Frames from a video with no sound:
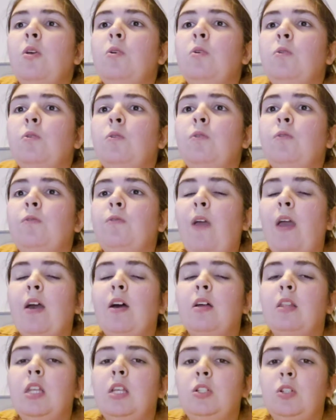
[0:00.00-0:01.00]
who
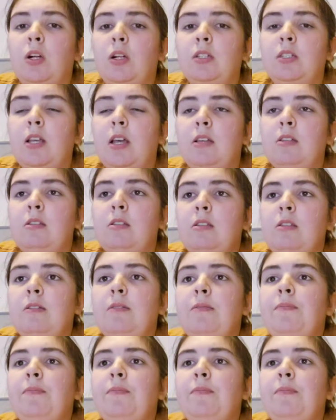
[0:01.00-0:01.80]
fail the drug test?